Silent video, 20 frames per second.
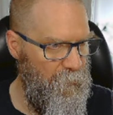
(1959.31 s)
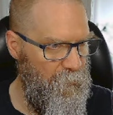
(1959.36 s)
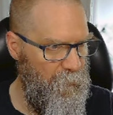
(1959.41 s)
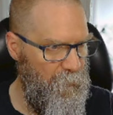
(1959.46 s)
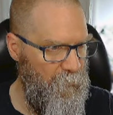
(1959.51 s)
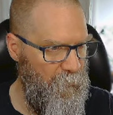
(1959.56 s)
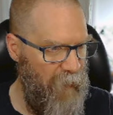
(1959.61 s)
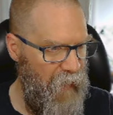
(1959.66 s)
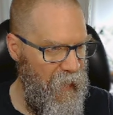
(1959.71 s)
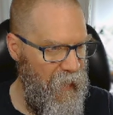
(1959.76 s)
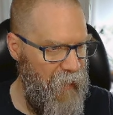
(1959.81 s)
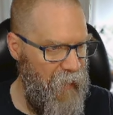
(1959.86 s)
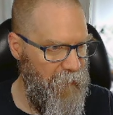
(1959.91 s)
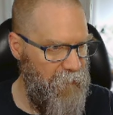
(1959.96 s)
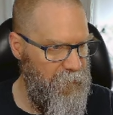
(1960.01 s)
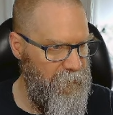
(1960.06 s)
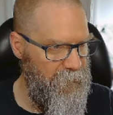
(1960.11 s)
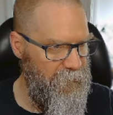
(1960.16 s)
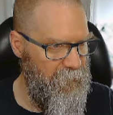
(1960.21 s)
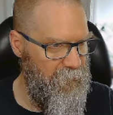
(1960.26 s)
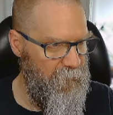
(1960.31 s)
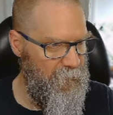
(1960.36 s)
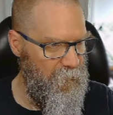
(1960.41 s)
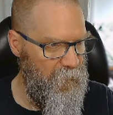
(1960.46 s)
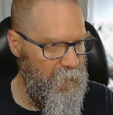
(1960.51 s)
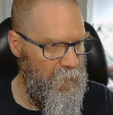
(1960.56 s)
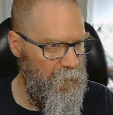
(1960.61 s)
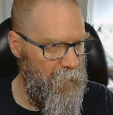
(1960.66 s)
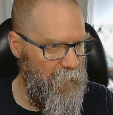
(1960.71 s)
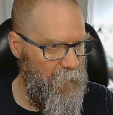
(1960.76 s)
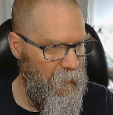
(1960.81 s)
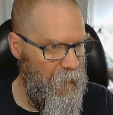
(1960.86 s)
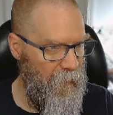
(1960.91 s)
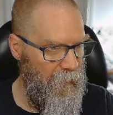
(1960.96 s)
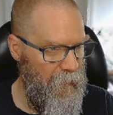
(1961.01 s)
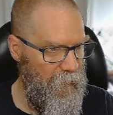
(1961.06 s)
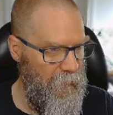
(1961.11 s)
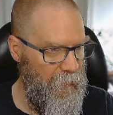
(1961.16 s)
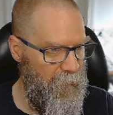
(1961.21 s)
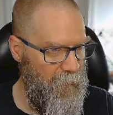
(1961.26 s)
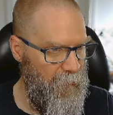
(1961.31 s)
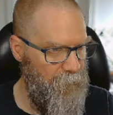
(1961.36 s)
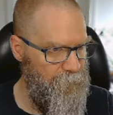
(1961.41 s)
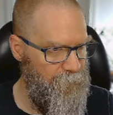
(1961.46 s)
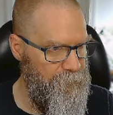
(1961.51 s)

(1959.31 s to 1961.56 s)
back to IAM,